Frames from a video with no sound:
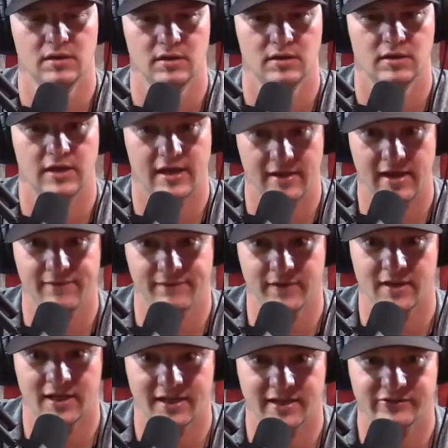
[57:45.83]
Yeah, I feel
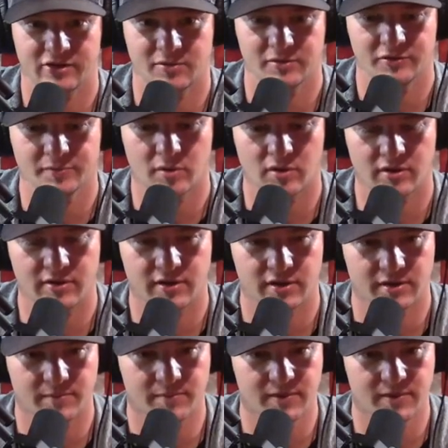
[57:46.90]
like that's almost part of the